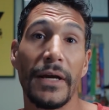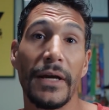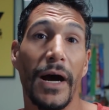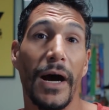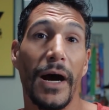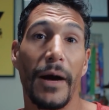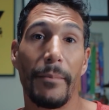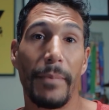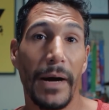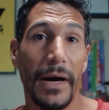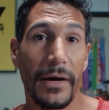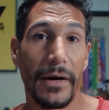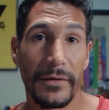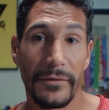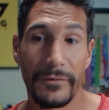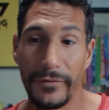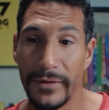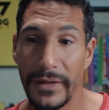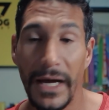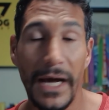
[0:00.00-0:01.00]

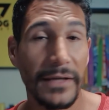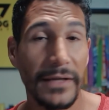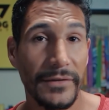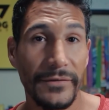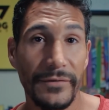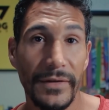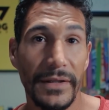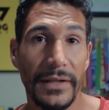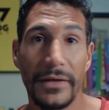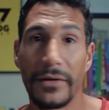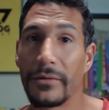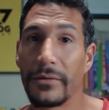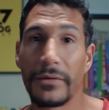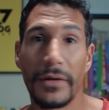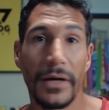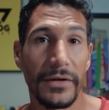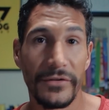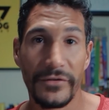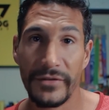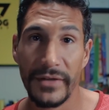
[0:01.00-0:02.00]
about philosophy they
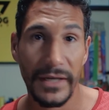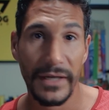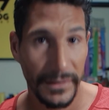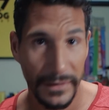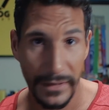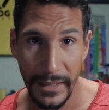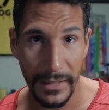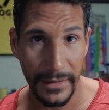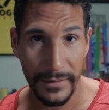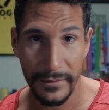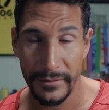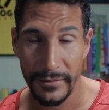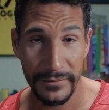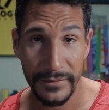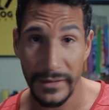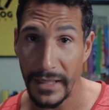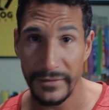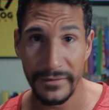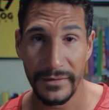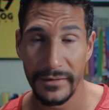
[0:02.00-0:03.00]
don't understand
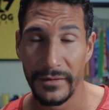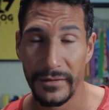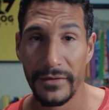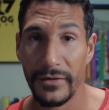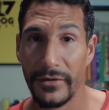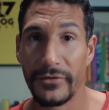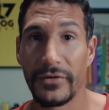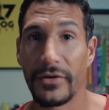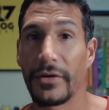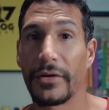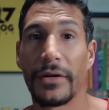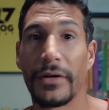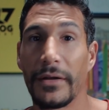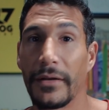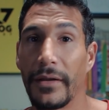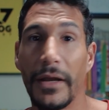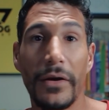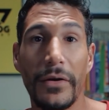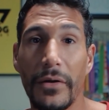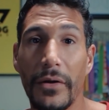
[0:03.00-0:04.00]
classic literature
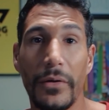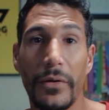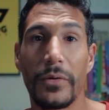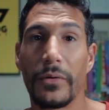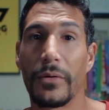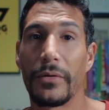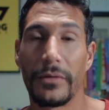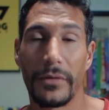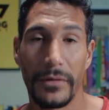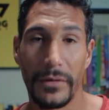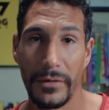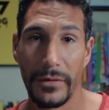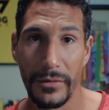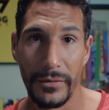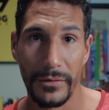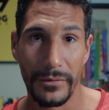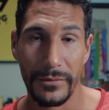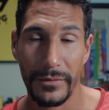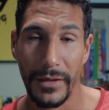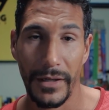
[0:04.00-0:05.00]
they don't know who
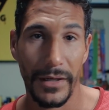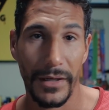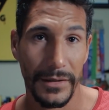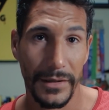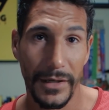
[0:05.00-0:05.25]
who uh,